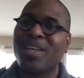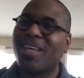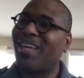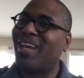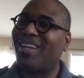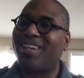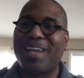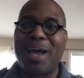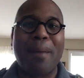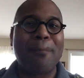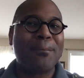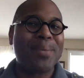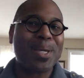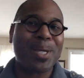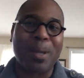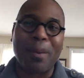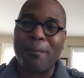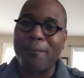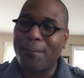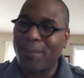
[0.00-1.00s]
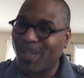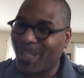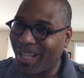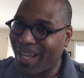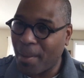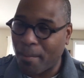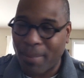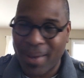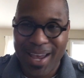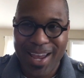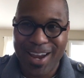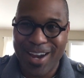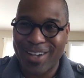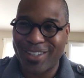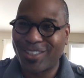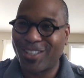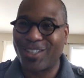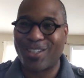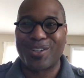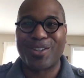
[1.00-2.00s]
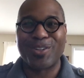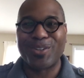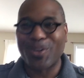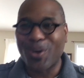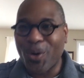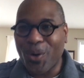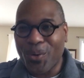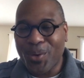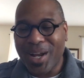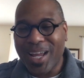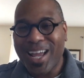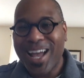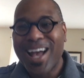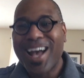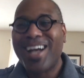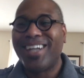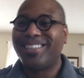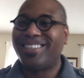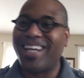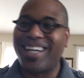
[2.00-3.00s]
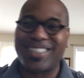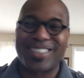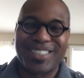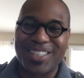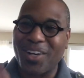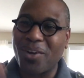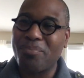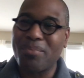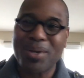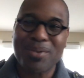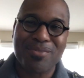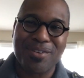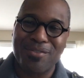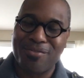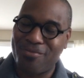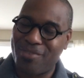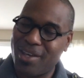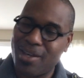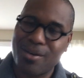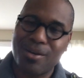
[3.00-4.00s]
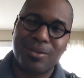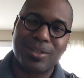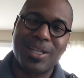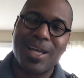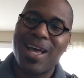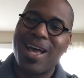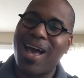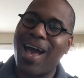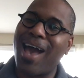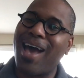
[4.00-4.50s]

cannot be compared to the glory that shall be revealed.